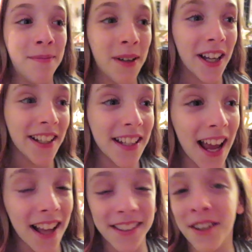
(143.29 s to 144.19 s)
But
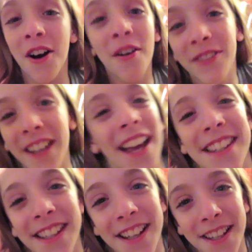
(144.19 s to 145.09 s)
yeah, so hopefully I
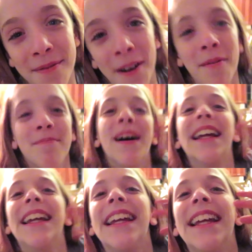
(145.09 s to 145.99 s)
see you guys tomorrow.
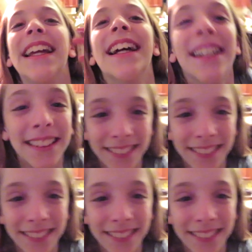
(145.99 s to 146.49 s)
Bye.